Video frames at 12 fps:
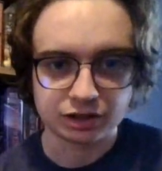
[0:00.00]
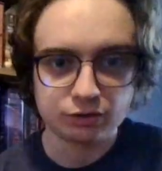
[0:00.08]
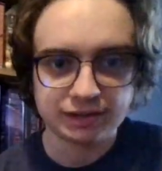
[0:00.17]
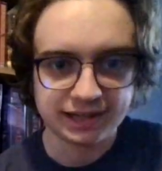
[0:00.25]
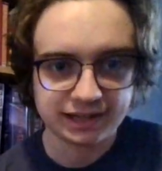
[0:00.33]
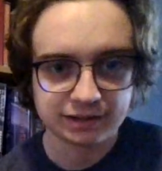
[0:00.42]
Do you
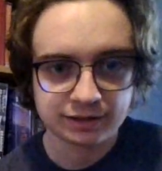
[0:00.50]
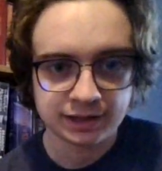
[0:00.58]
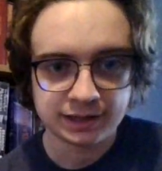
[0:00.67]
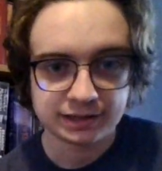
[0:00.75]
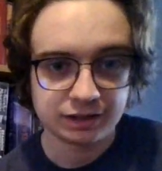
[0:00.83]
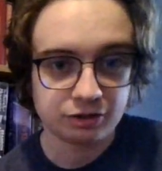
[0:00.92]
like it?
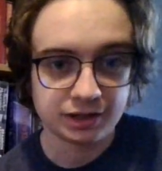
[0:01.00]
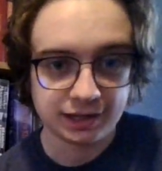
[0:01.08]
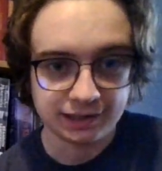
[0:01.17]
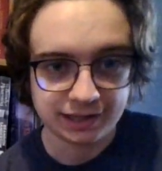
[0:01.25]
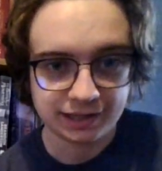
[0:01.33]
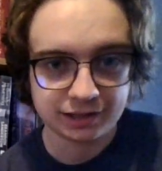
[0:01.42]
Do you
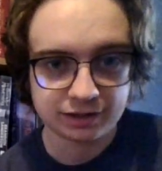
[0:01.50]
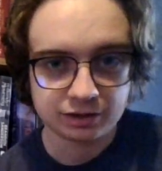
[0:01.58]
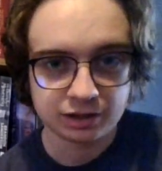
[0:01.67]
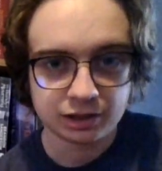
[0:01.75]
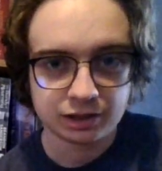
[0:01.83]
not like it?